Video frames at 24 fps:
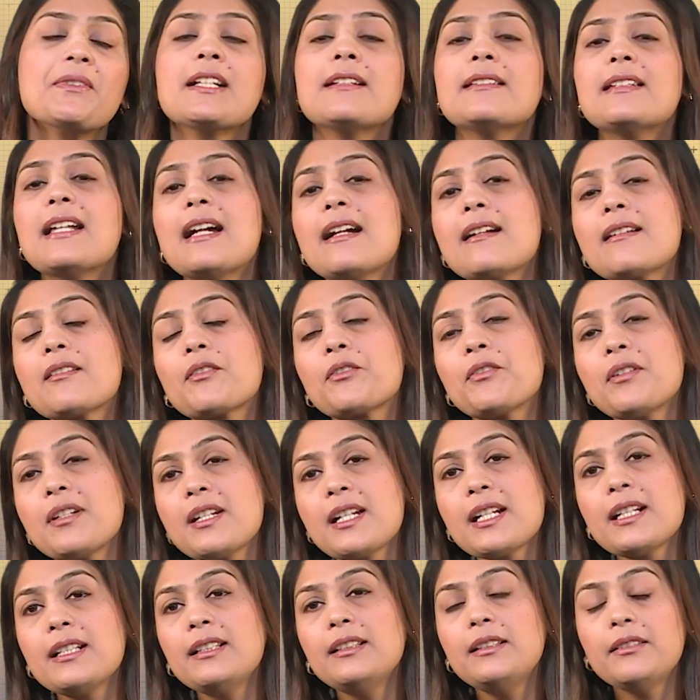that
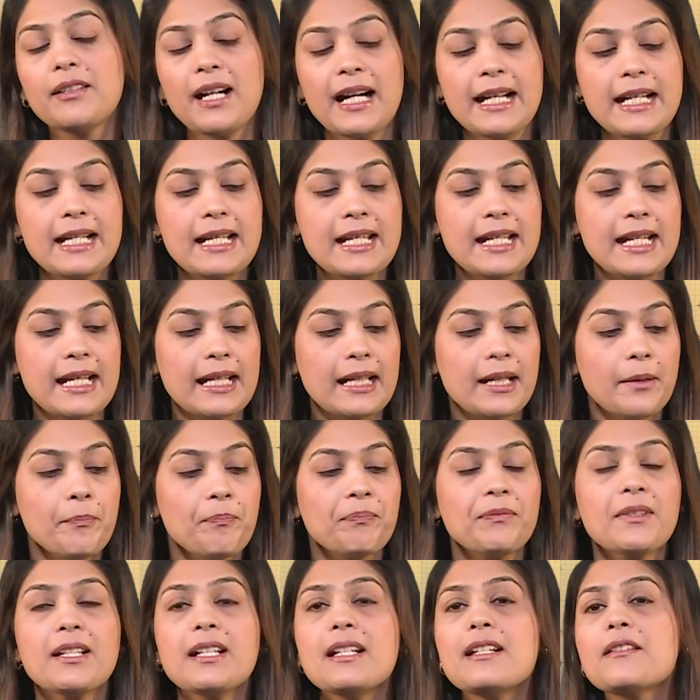critical writing
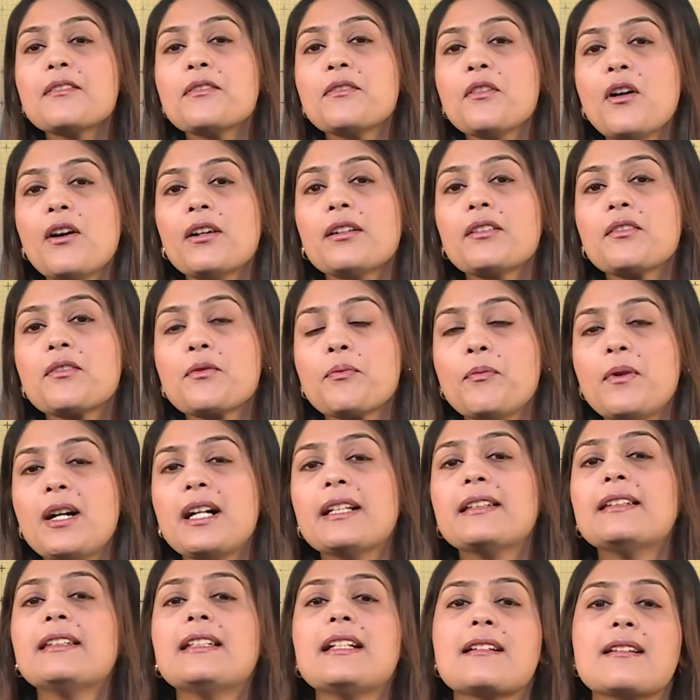is not
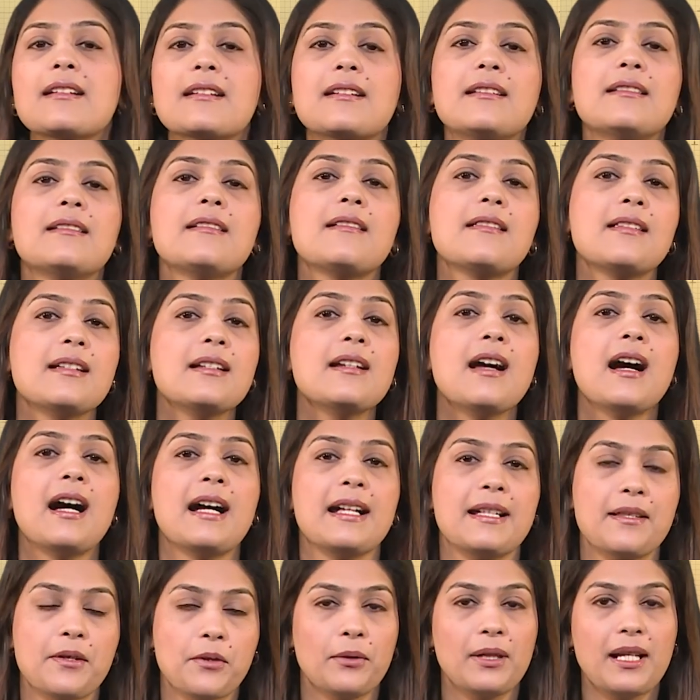one that occurs in
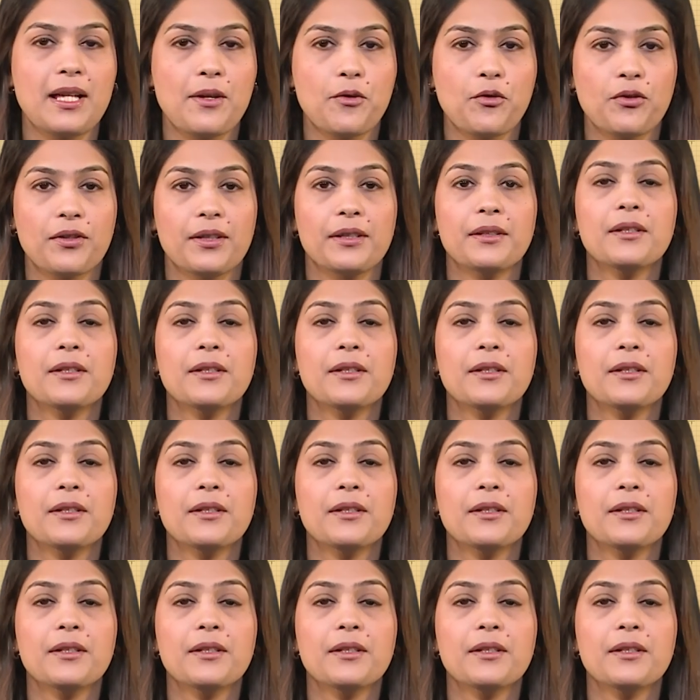isolation.